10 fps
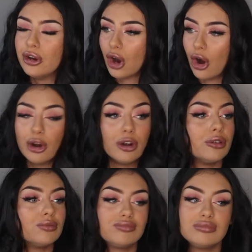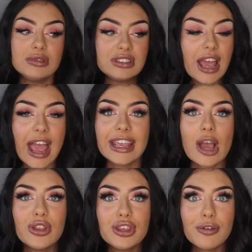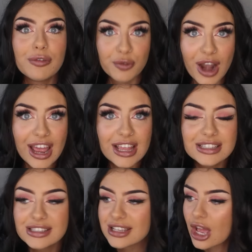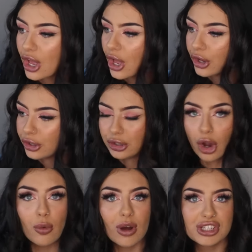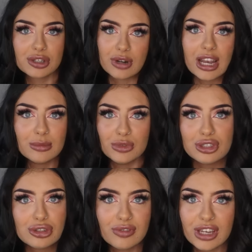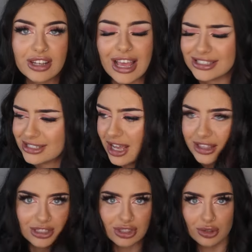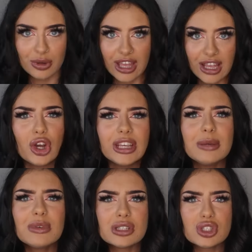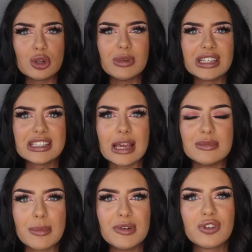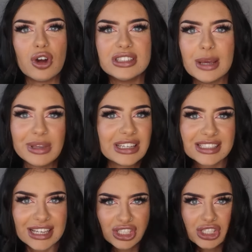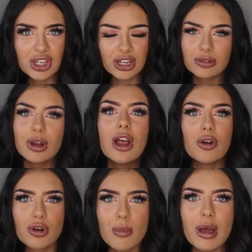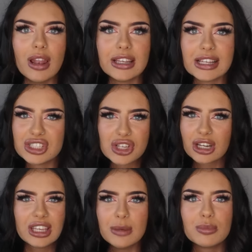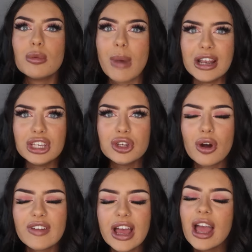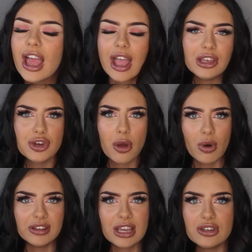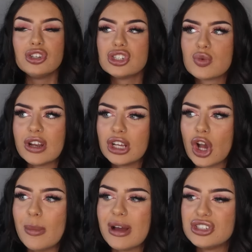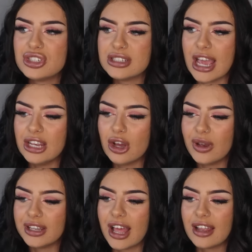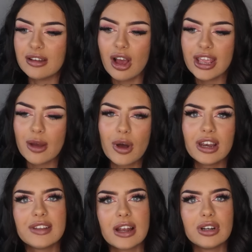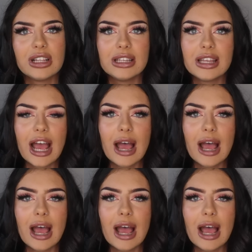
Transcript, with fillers: go hang out with your friends, Go watch a random YouTube video that has nothing to do with it. Don't keep consuming the same type of content because that's just gonna, like, that's gonna keep reminding you of it and you don't want that. You just wanna go about your day knowing that, oh yeah, what if that really did